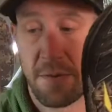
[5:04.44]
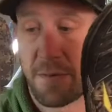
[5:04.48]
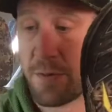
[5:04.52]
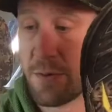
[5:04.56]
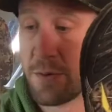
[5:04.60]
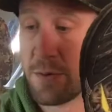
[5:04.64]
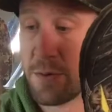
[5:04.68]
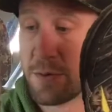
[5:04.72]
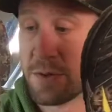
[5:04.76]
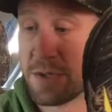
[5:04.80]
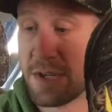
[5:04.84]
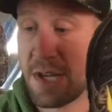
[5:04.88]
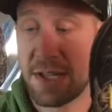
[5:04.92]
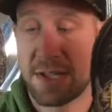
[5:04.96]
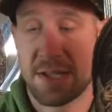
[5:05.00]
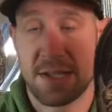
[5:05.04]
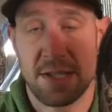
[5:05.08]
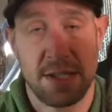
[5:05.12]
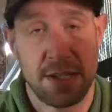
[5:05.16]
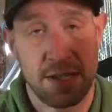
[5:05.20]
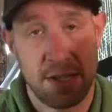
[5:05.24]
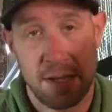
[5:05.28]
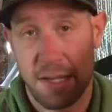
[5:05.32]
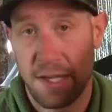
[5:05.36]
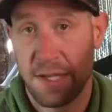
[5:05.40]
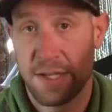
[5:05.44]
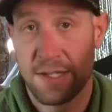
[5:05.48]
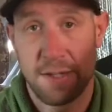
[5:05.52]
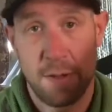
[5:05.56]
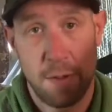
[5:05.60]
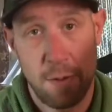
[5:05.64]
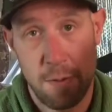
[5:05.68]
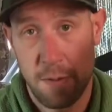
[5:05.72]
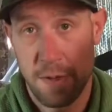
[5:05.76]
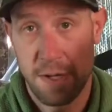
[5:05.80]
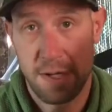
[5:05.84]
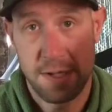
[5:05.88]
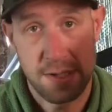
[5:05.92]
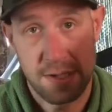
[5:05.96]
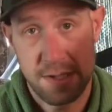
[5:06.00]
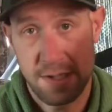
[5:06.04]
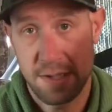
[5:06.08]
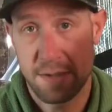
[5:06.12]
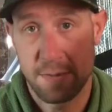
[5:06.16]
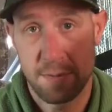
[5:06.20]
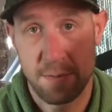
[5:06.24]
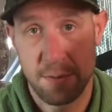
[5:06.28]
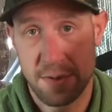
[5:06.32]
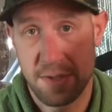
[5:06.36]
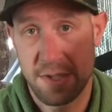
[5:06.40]
further testing, as
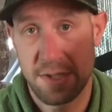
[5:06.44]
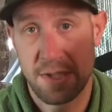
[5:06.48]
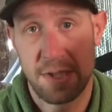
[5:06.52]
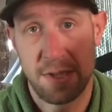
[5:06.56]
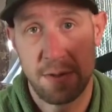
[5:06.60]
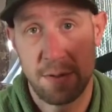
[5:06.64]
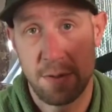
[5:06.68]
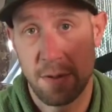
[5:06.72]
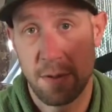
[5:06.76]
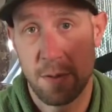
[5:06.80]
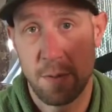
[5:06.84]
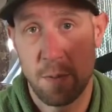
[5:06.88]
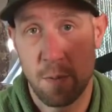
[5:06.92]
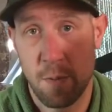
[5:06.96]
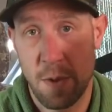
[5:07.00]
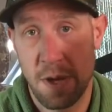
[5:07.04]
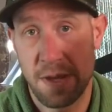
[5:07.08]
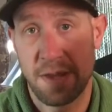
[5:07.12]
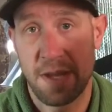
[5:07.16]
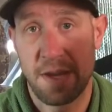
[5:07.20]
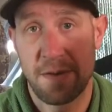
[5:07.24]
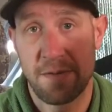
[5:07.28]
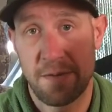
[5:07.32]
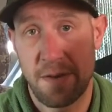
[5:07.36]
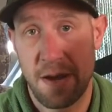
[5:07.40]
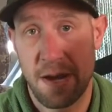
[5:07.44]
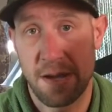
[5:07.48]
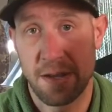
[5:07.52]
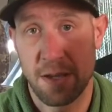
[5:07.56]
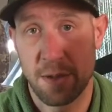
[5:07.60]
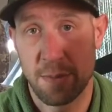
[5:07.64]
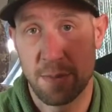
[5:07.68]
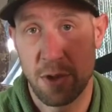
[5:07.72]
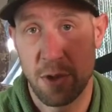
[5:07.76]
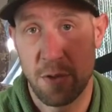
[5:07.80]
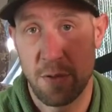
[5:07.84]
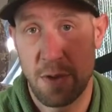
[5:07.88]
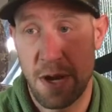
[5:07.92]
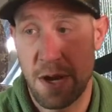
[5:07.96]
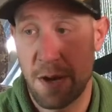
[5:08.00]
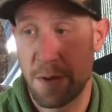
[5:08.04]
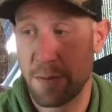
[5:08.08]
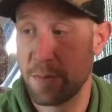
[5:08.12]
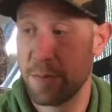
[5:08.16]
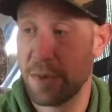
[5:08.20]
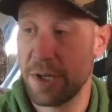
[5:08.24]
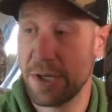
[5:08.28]
always, we'll see when they finally blow out.